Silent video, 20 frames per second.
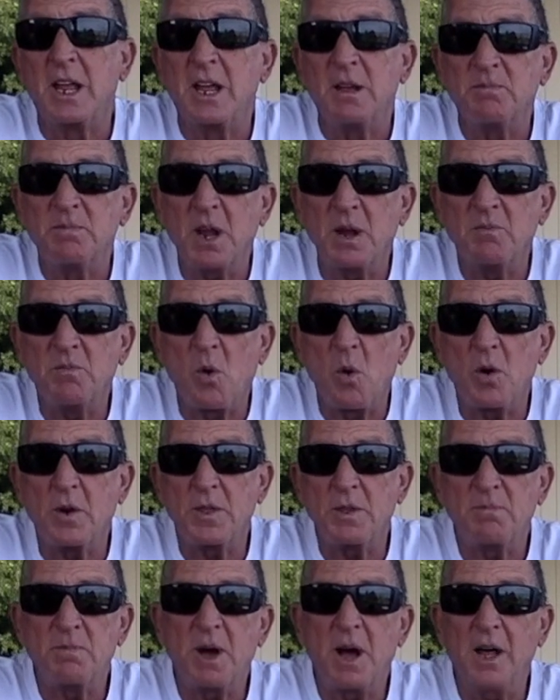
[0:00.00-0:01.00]
be more on
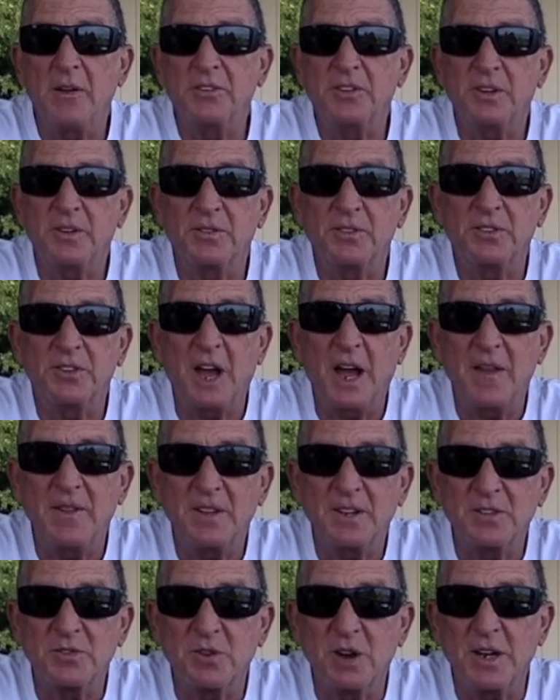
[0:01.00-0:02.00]
the positive side
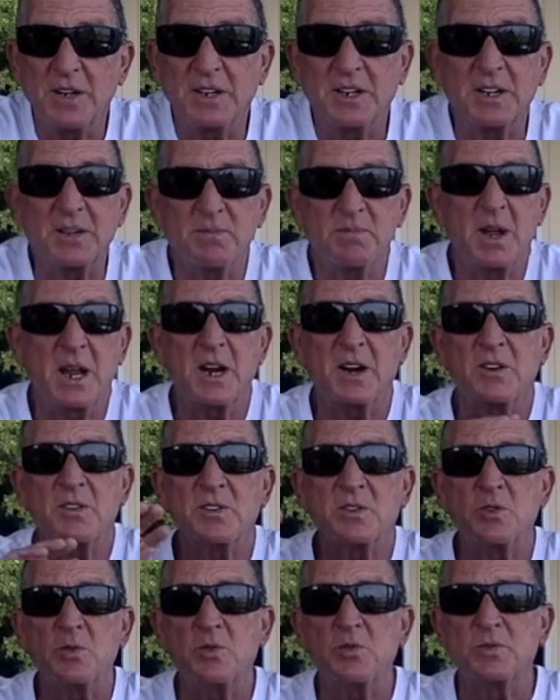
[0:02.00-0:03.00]
than trying to
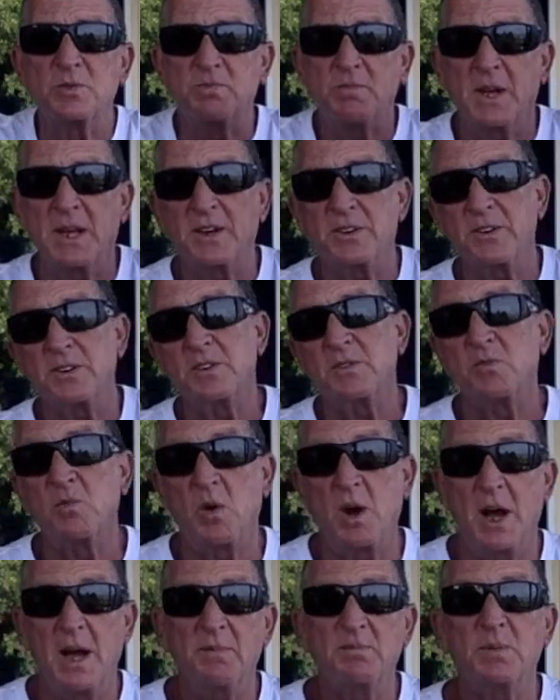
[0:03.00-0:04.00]
compare who's better and
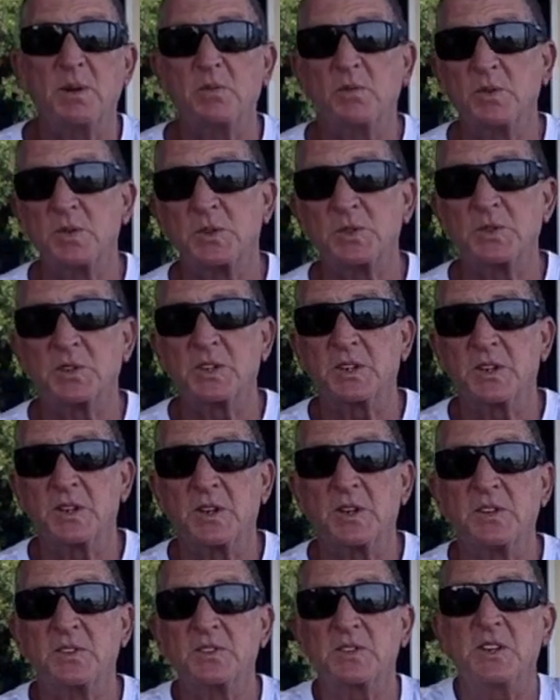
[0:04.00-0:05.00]
what, but we're just going
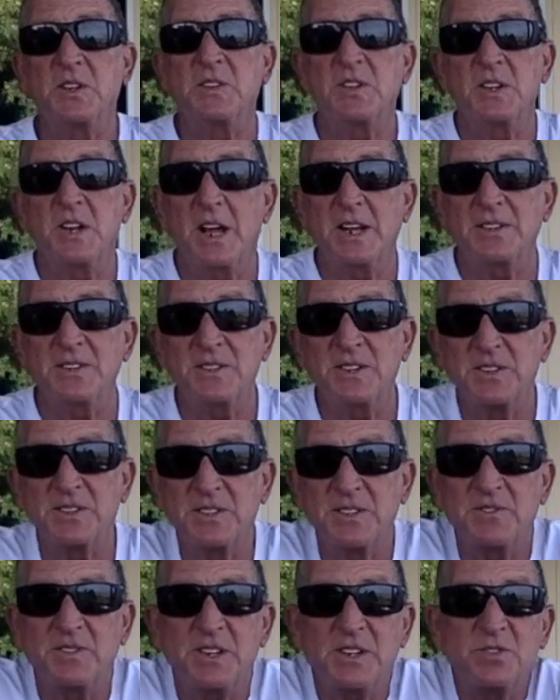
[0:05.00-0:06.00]
to see the
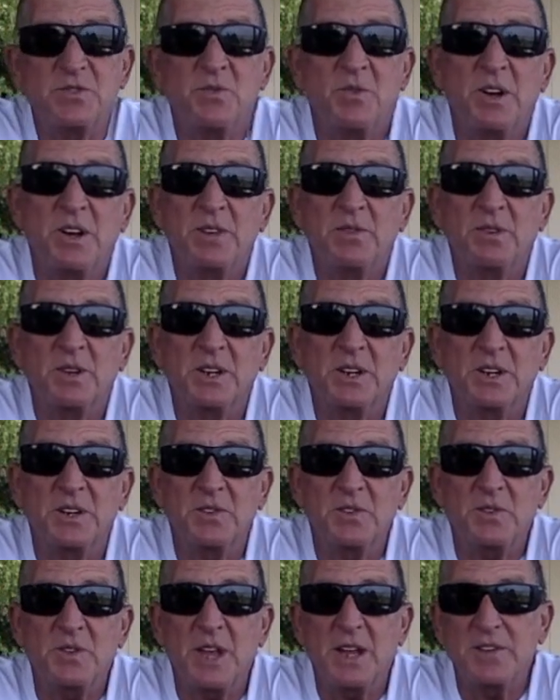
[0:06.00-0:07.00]
niceness of each one. We're going
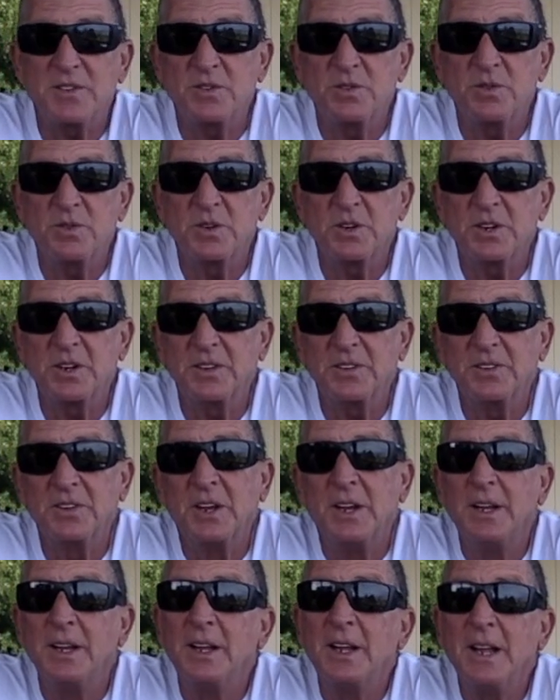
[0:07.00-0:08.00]
to do that tour because
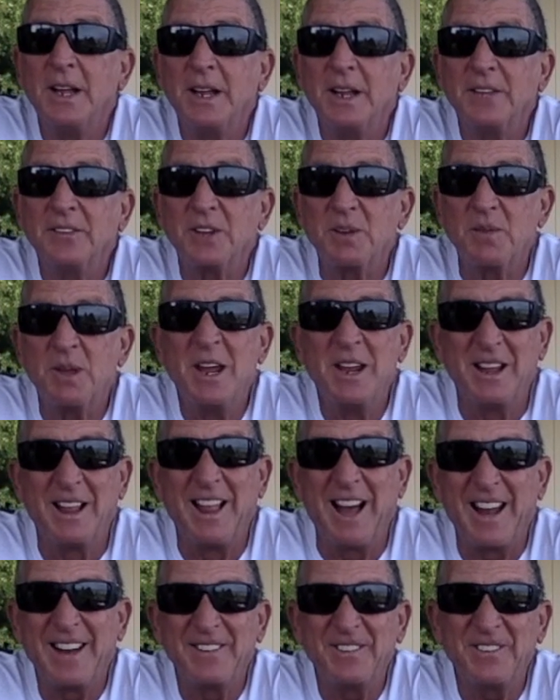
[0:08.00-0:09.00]
it's going to be a
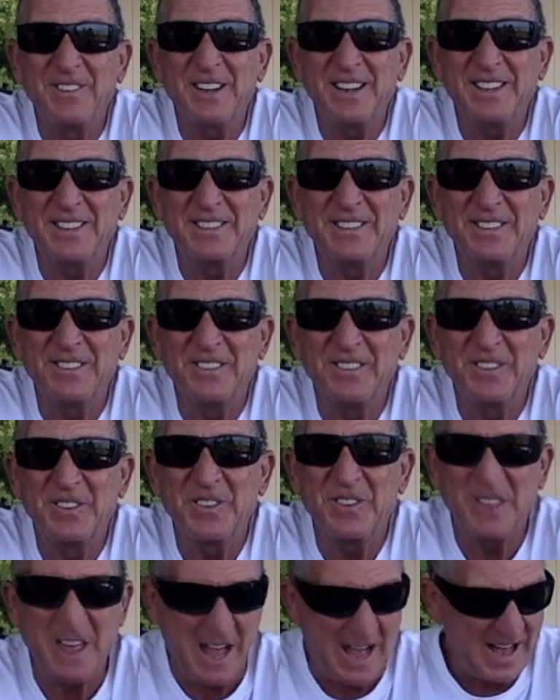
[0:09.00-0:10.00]
lot of fun. So we'll
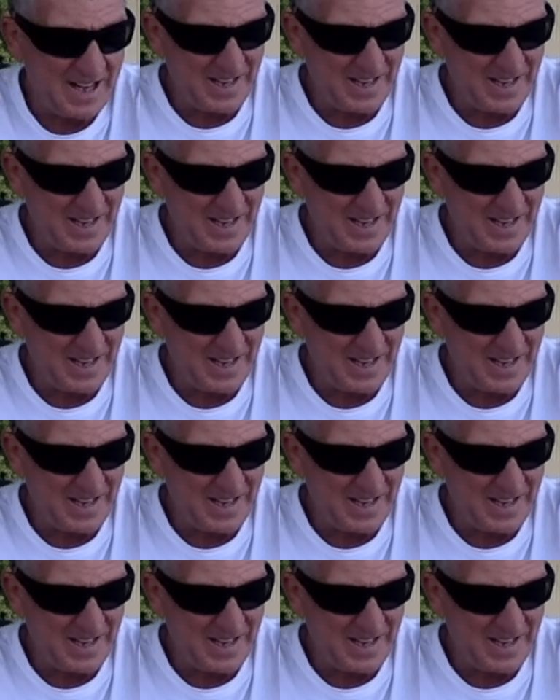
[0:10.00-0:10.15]
do that